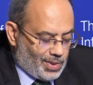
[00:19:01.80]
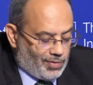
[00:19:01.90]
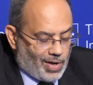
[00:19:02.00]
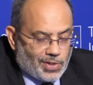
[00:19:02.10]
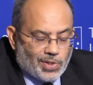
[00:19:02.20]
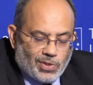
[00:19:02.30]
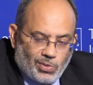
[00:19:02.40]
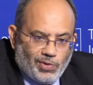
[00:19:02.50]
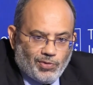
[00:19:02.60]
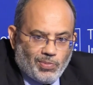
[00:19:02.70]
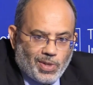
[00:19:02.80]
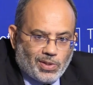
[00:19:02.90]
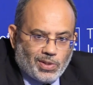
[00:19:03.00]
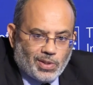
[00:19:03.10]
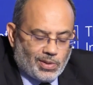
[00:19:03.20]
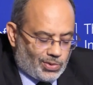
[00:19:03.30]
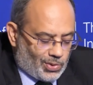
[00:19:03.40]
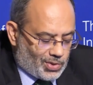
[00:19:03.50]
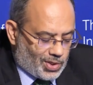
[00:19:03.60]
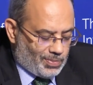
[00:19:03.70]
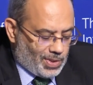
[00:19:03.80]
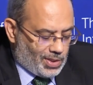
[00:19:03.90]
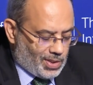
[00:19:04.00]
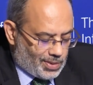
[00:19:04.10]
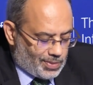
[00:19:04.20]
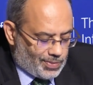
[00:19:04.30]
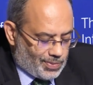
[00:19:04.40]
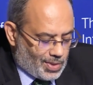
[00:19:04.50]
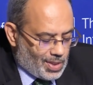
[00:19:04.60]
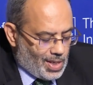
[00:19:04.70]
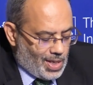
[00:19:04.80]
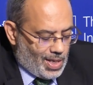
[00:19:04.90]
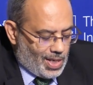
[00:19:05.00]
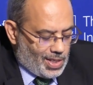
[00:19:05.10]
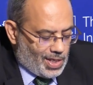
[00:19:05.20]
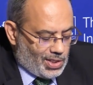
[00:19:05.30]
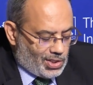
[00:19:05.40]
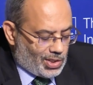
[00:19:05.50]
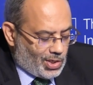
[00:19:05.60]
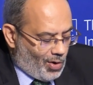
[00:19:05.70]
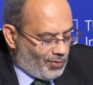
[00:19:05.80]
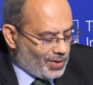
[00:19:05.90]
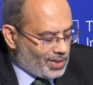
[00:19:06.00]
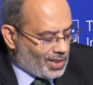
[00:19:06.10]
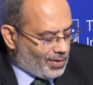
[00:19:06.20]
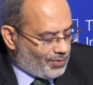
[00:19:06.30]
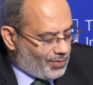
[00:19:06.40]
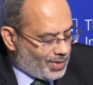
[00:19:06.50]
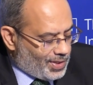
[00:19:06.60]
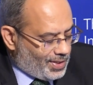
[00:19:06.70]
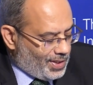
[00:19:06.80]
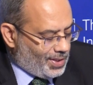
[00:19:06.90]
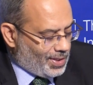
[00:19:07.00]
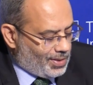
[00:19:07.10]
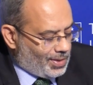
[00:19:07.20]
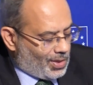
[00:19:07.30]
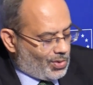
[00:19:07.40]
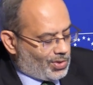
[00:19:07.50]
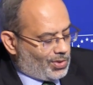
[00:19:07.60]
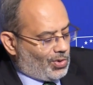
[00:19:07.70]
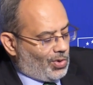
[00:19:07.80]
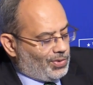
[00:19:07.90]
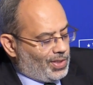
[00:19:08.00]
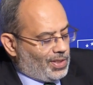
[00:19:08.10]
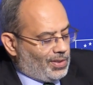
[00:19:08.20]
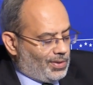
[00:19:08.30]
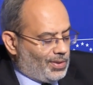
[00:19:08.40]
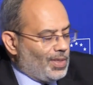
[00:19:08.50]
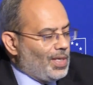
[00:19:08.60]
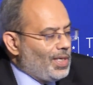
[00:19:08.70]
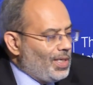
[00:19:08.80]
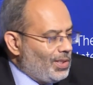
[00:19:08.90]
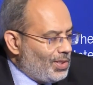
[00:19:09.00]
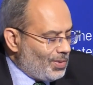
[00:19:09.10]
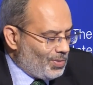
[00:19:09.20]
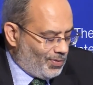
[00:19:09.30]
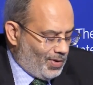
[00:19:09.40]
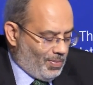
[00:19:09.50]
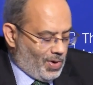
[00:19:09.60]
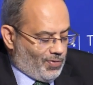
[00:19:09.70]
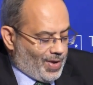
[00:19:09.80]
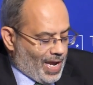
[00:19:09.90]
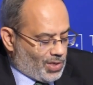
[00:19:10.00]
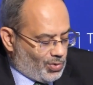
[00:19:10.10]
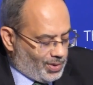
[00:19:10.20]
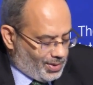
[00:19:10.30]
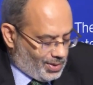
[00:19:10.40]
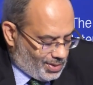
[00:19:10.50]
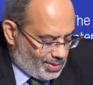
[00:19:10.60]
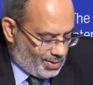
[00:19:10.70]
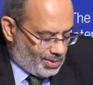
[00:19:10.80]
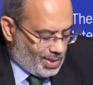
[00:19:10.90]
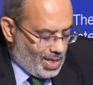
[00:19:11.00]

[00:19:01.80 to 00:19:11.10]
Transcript: they have access to information, social media. In addition, conflicts have receded across the continent in terms of number of casualties,